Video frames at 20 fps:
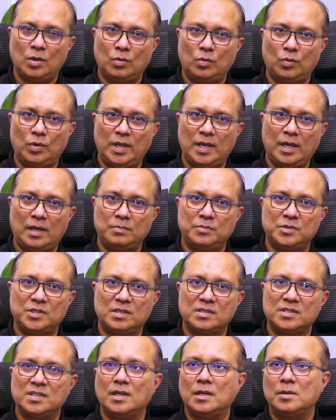We have
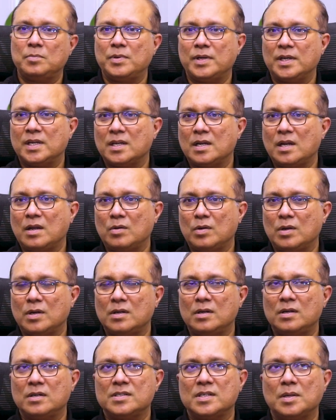just celebrated
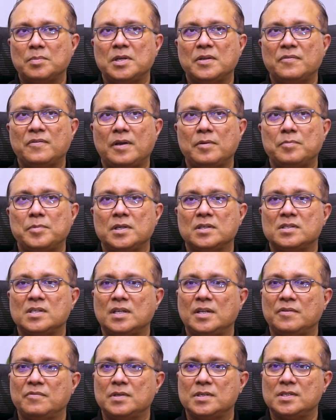our 75 years
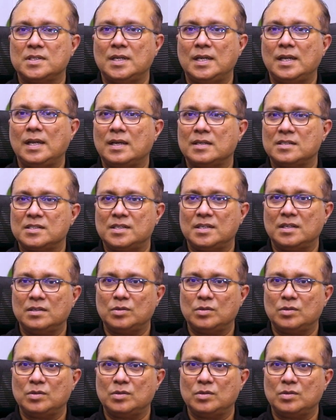anniversary last year,